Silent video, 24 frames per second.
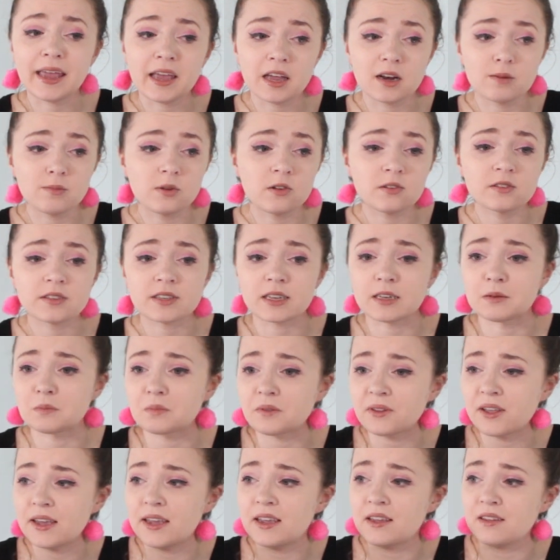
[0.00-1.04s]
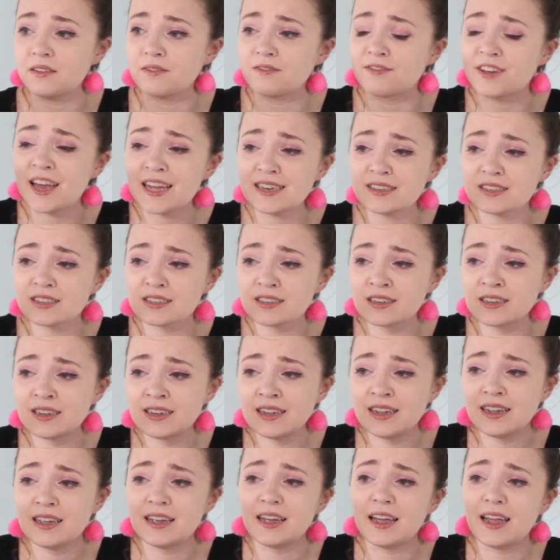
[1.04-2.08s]
animals and playing vet,
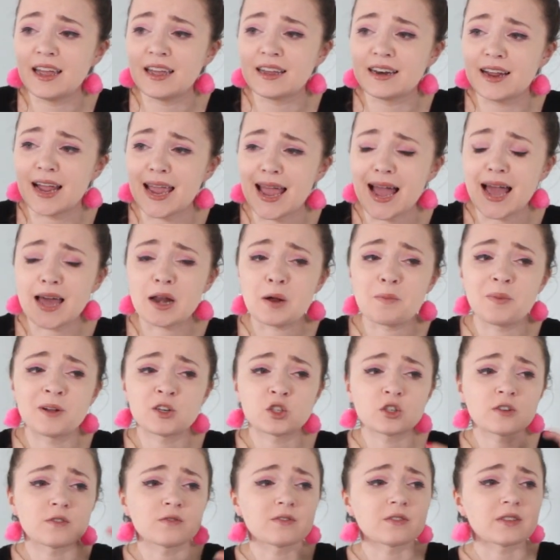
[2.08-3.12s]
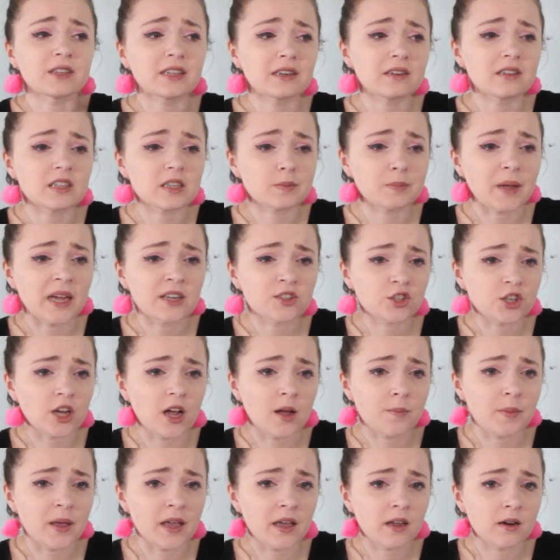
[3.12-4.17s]
and I had a bunch of Littlest Pet
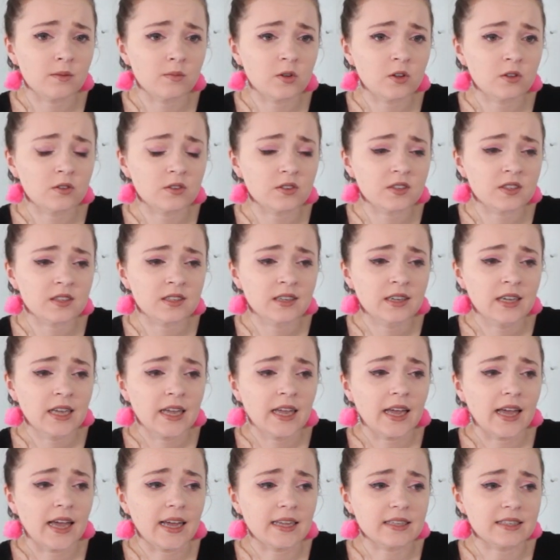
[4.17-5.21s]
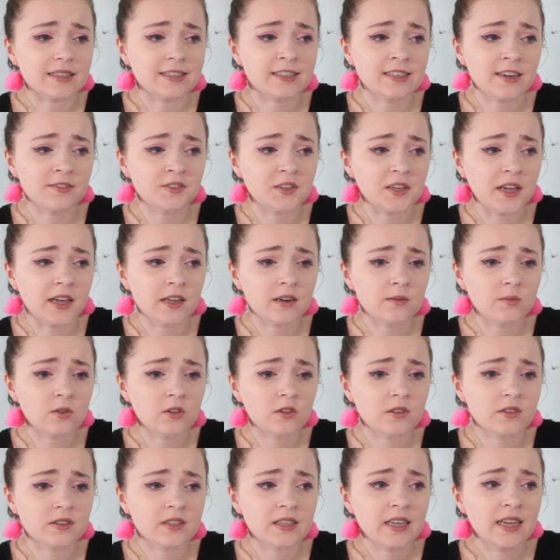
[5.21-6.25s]
Shop animals and stuffed
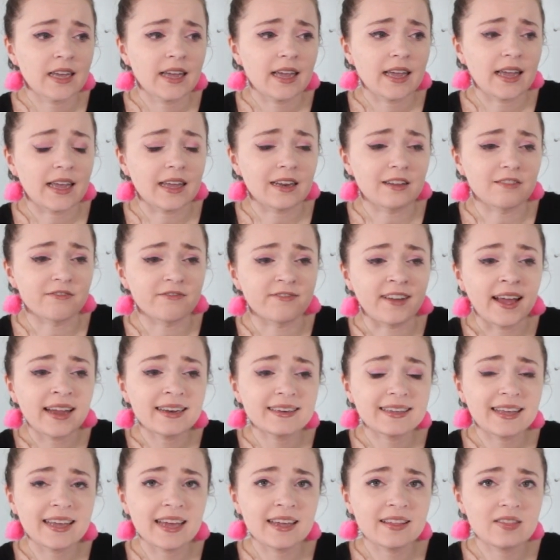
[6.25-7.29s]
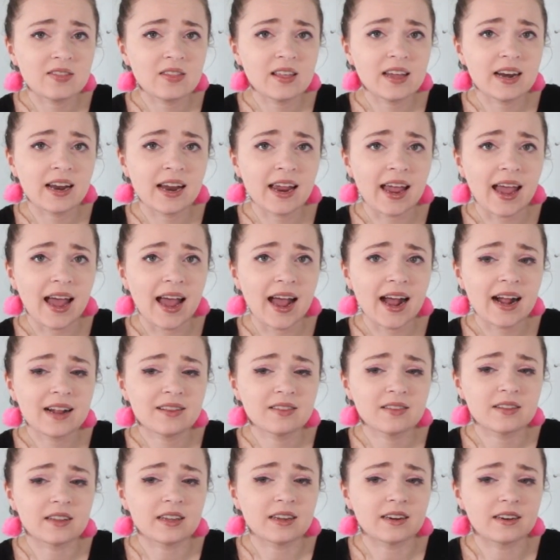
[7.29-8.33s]
animals and a vet kit that I
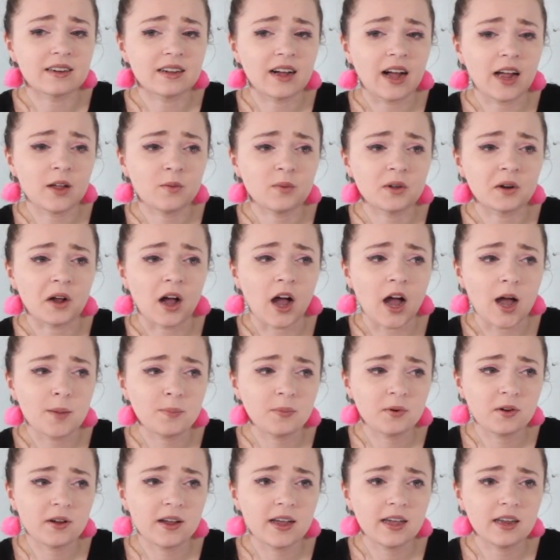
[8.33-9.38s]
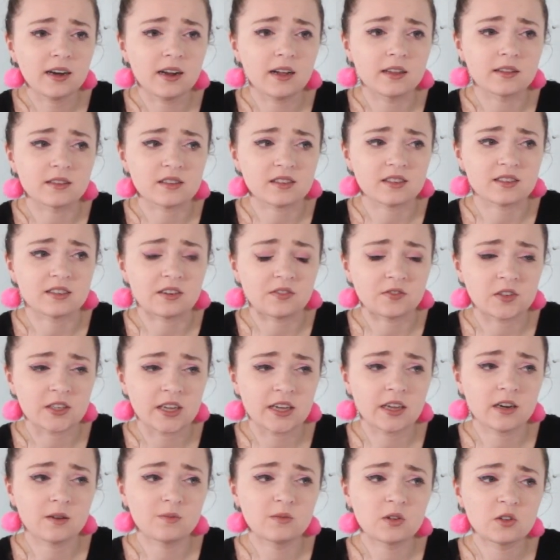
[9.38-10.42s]
had that I would operate on the stuffed
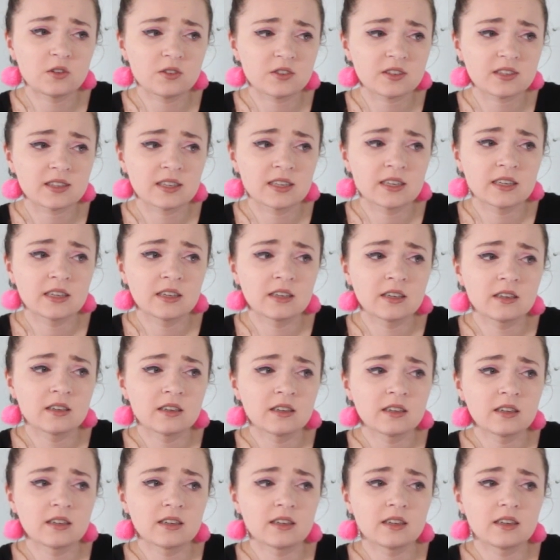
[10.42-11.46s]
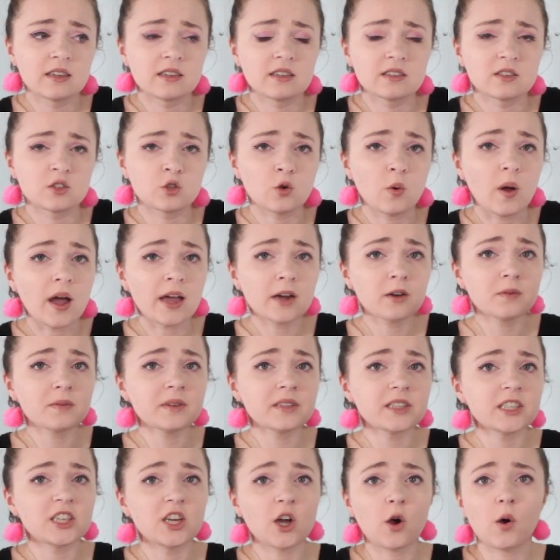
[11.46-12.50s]
animals. So I don't
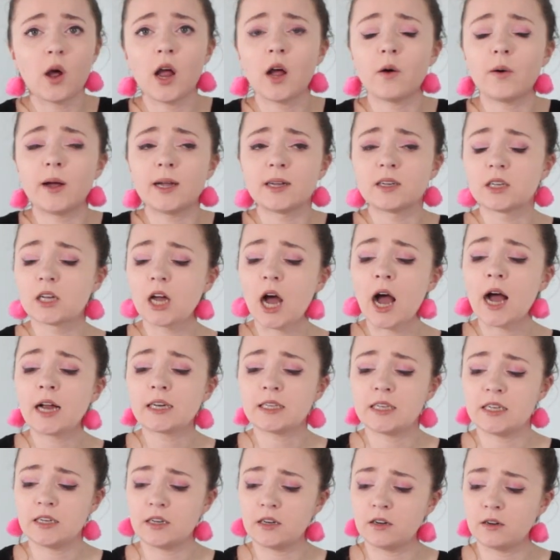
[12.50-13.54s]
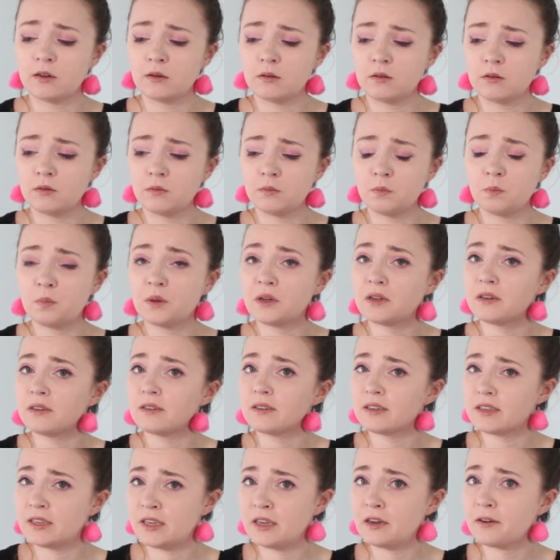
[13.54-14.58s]
really know how I got here, but
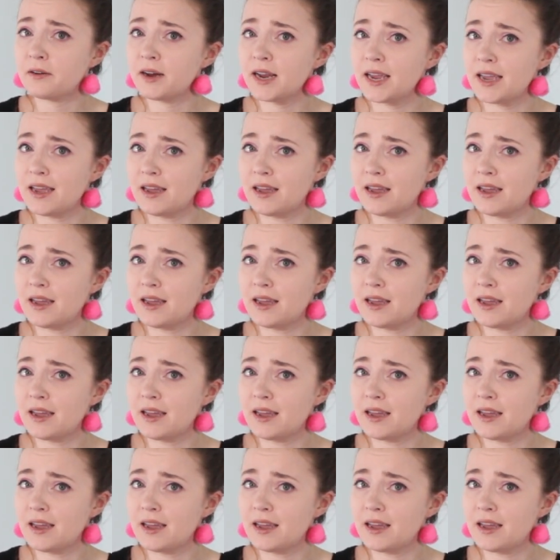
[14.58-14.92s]
here I